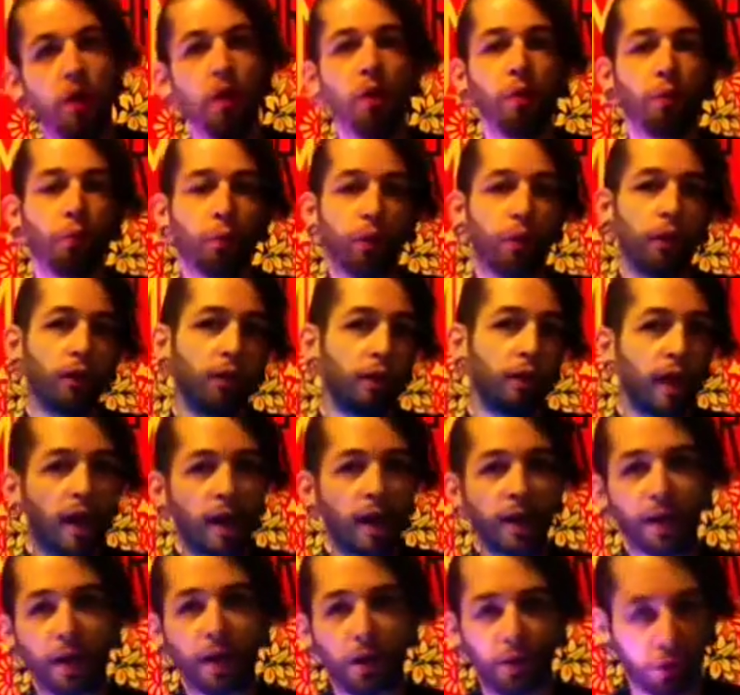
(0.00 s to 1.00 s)
where a
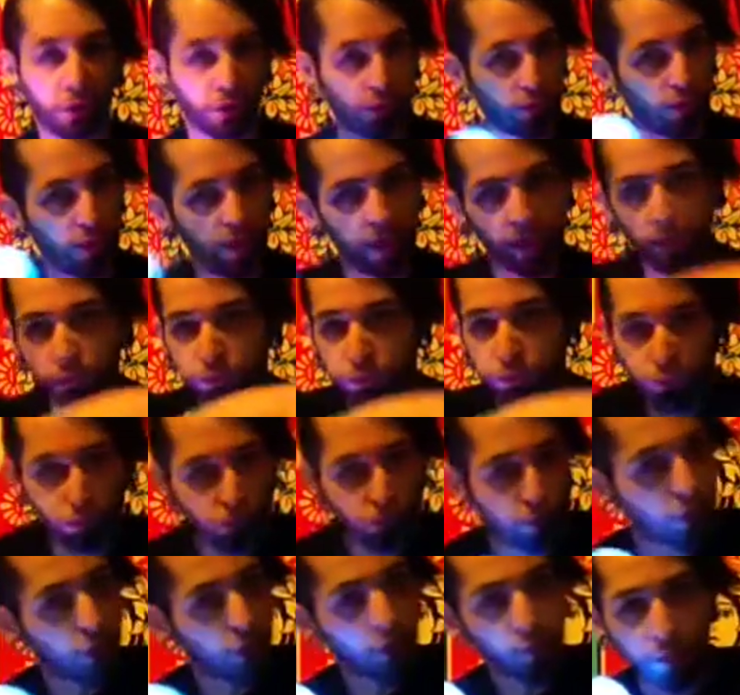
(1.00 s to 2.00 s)
lockout you're like
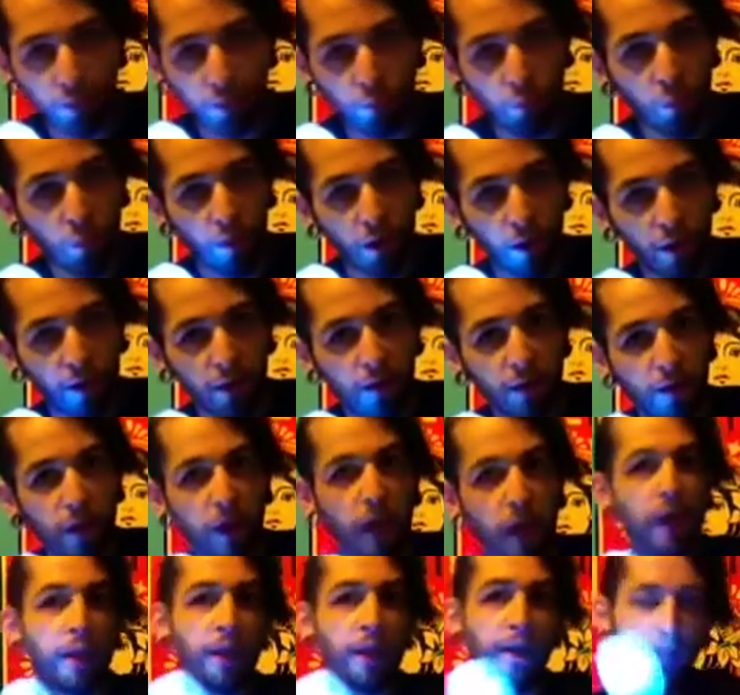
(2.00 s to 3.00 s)
degree 1,
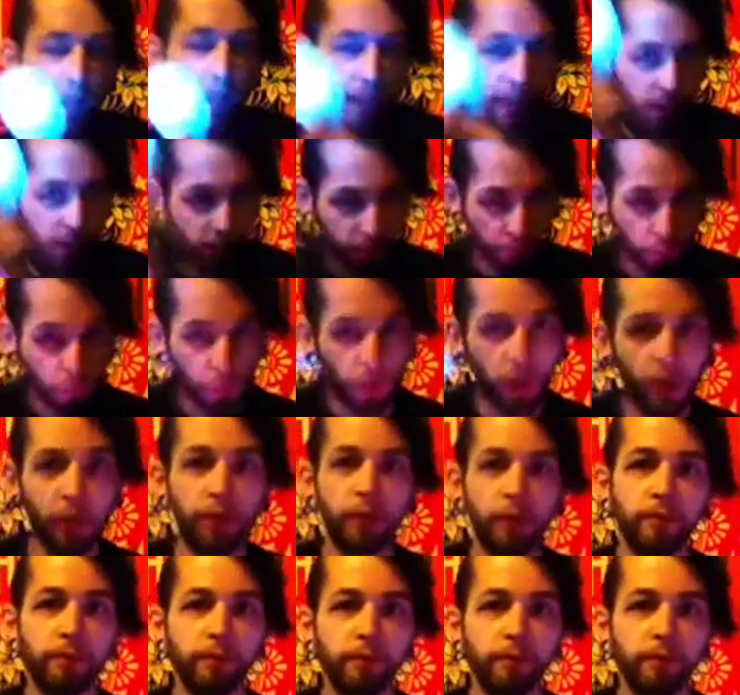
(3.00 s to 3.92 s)
-1.